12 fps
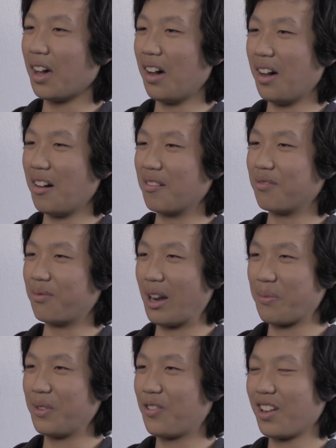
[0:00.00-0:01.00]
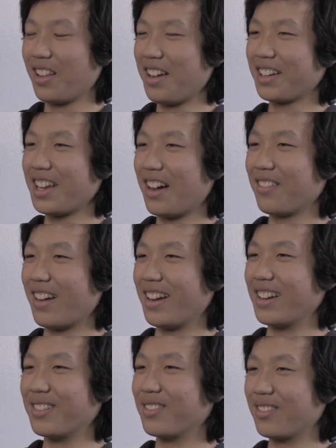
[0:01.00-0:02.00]
Uh, right before the lockdown, I
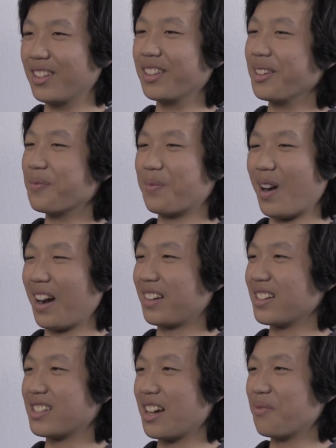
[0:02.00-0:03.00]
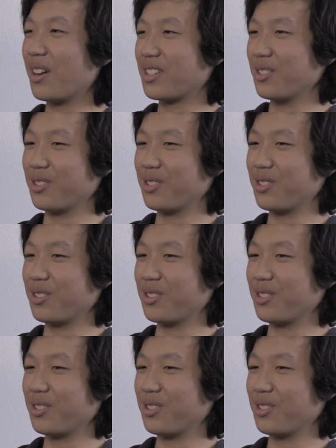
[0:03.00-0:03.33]
didn't really practice that much.